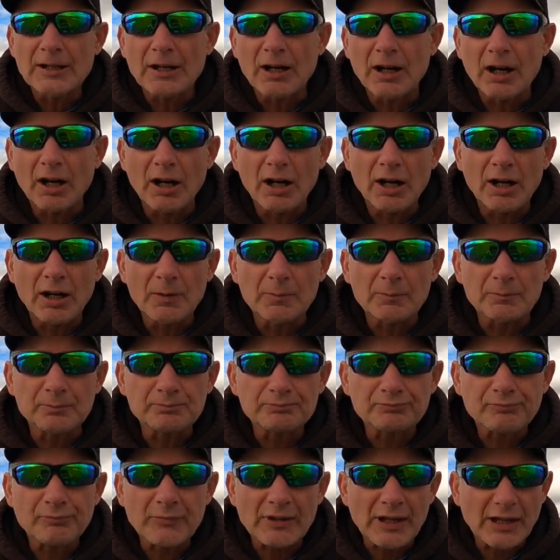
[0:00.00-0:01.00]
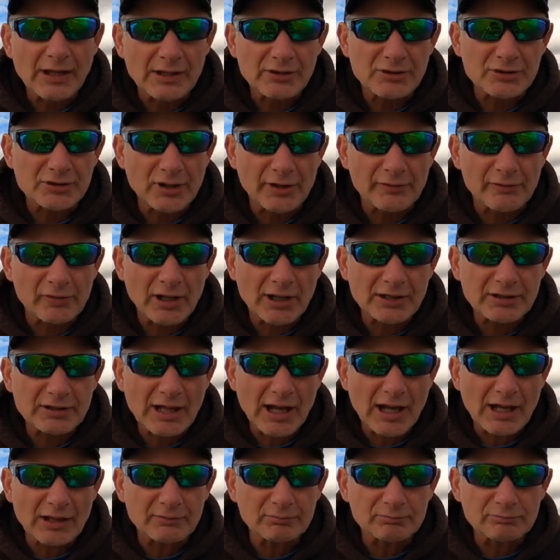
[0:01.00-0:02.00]
and stuff like
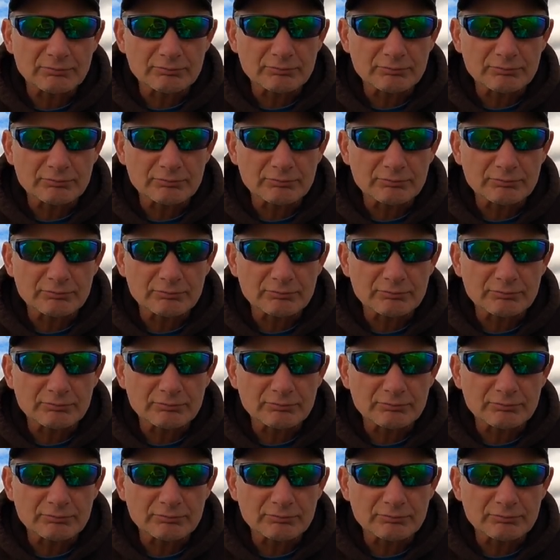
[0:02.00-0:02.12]
that.